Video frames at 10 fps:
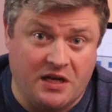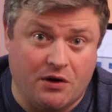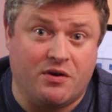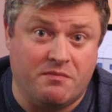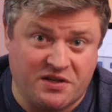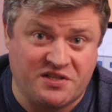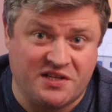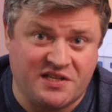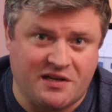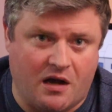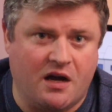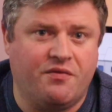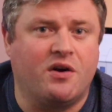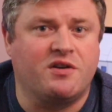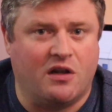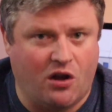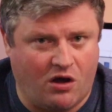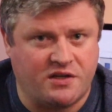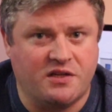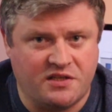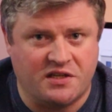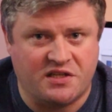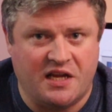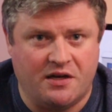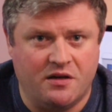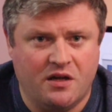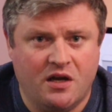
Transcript: year in business, I've learned a lot since then.